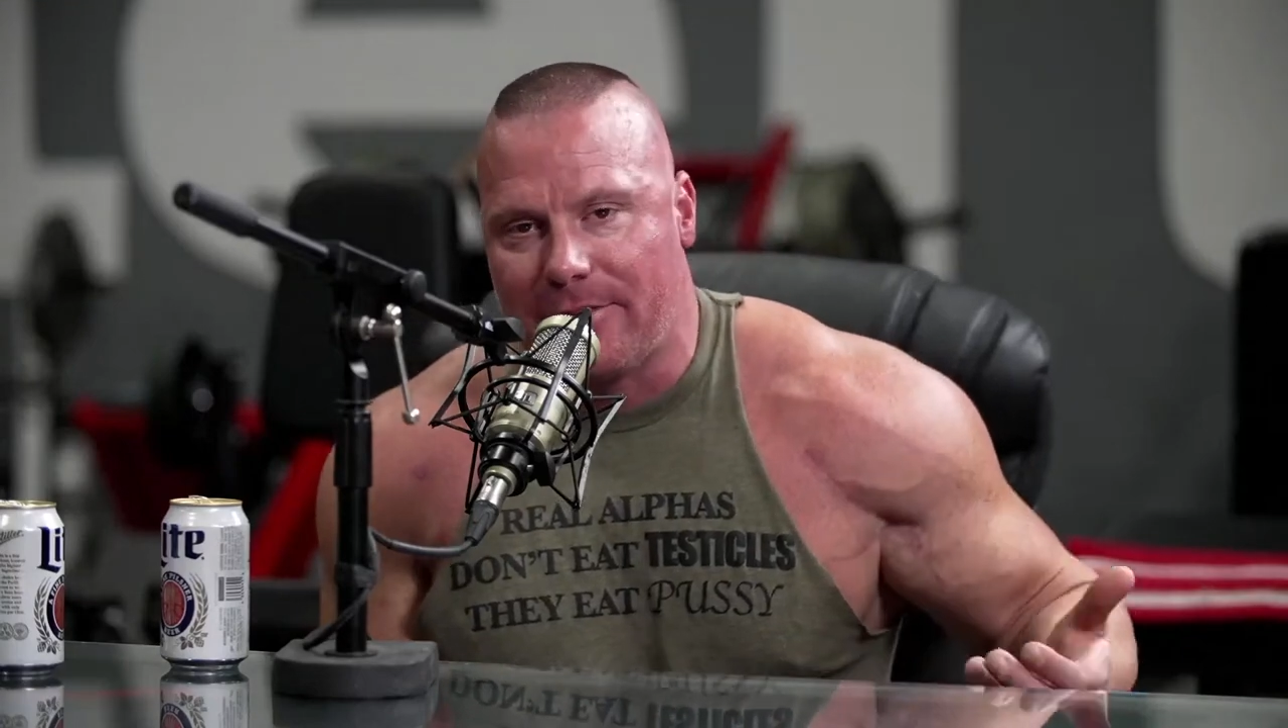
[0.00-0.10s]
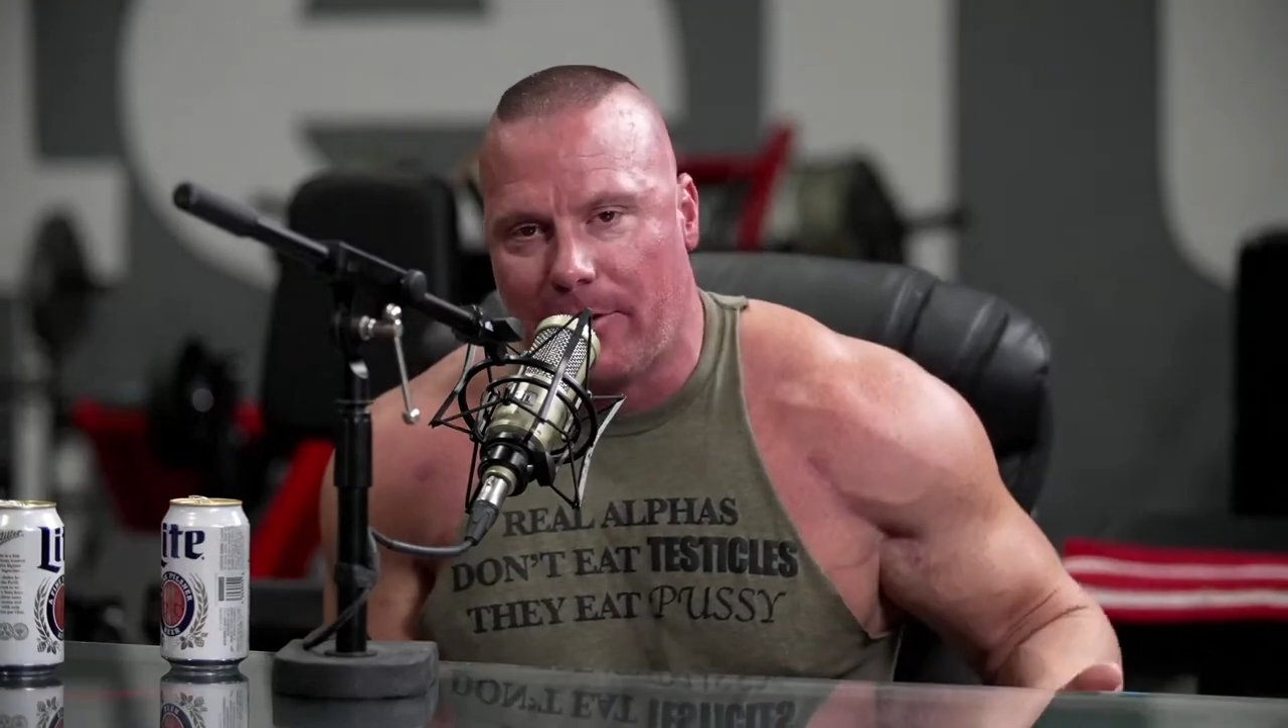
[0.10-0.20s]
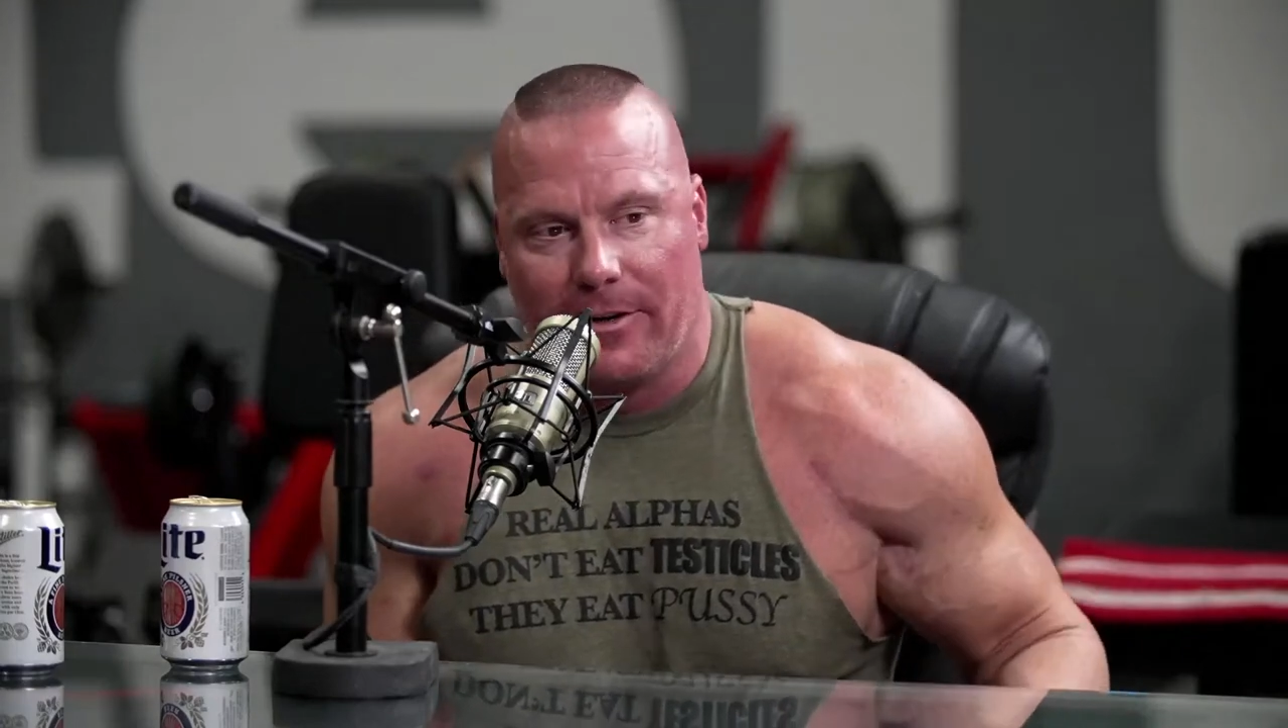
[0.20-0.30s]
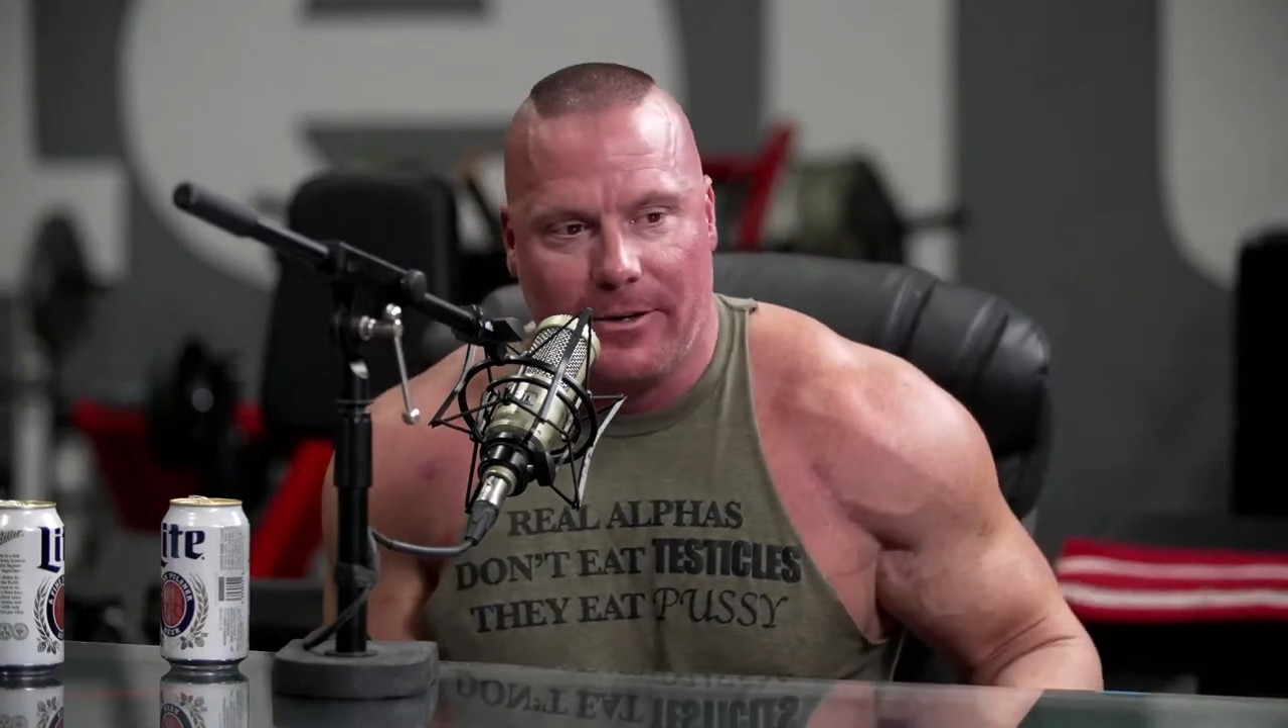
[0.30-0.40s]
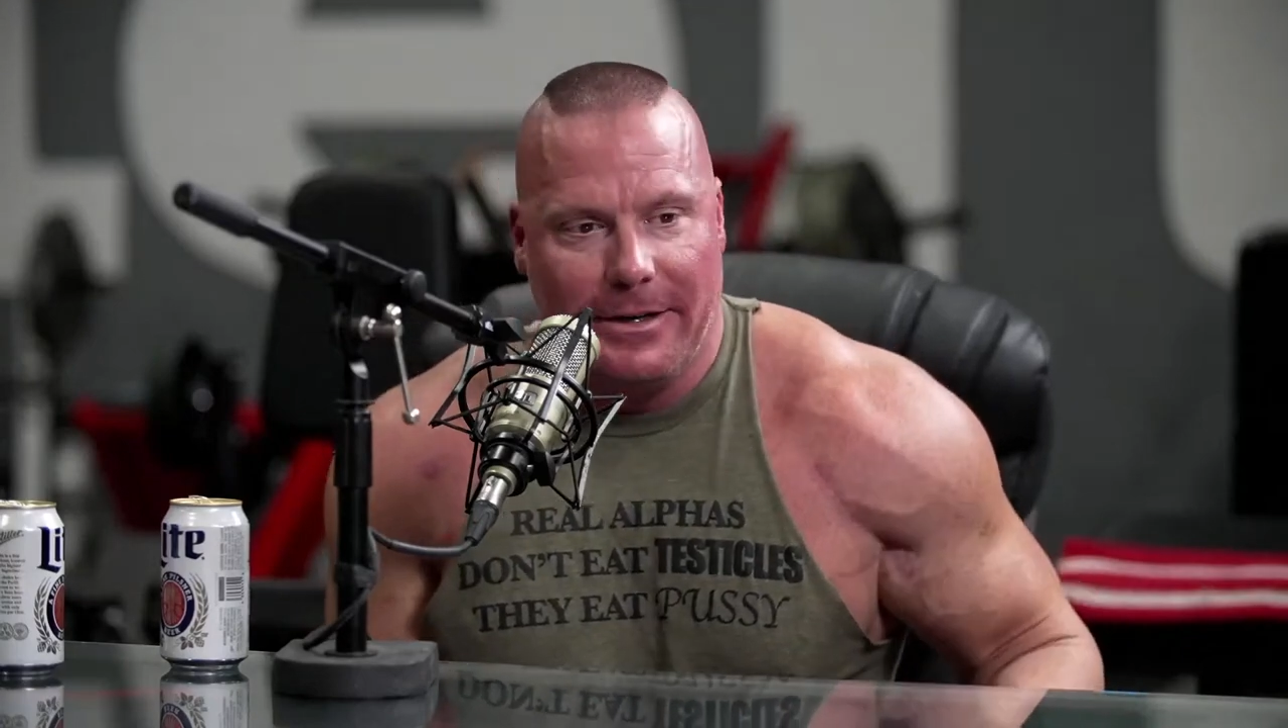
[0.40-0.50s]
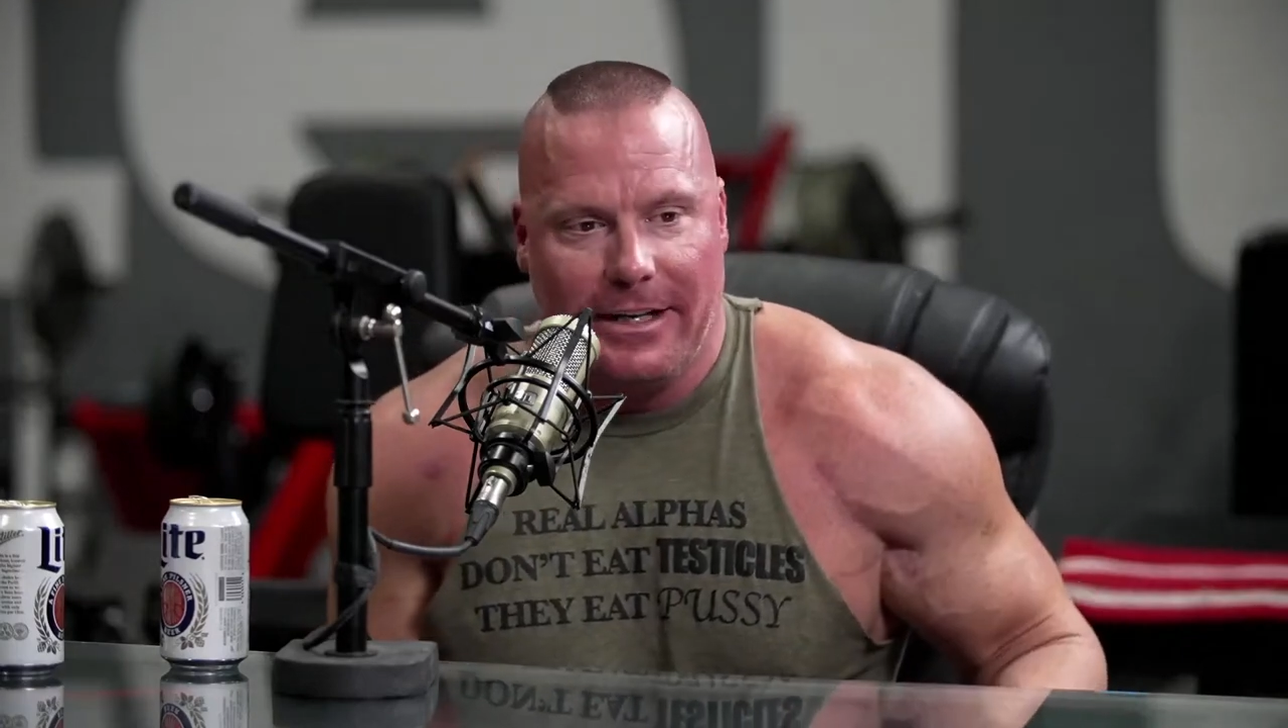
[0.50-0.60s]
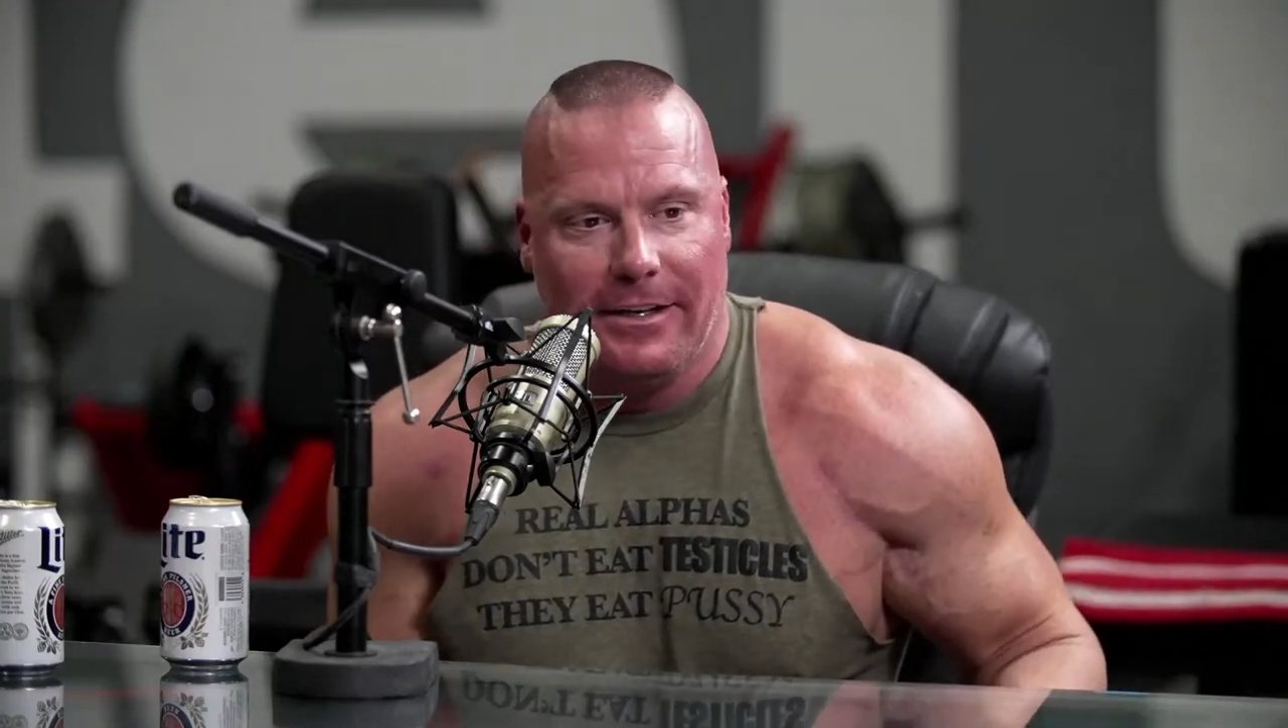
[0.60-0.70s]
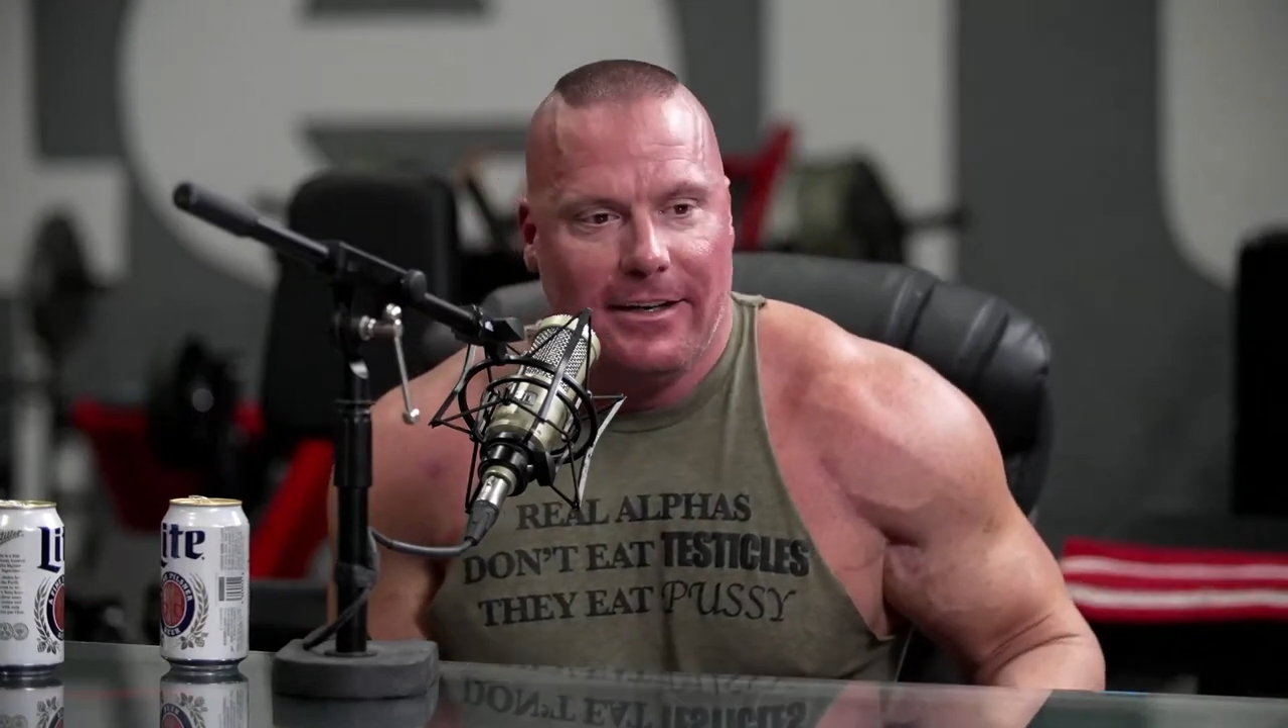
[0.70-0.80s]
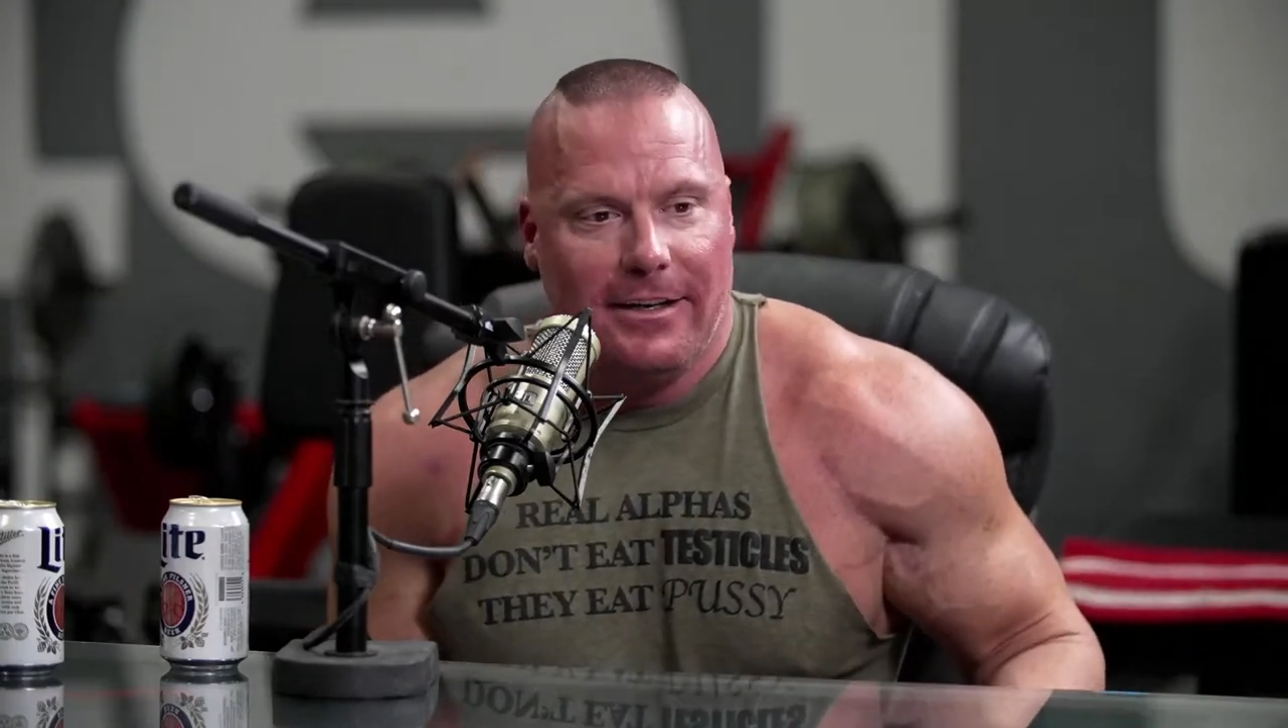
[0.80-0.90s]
smarter than me.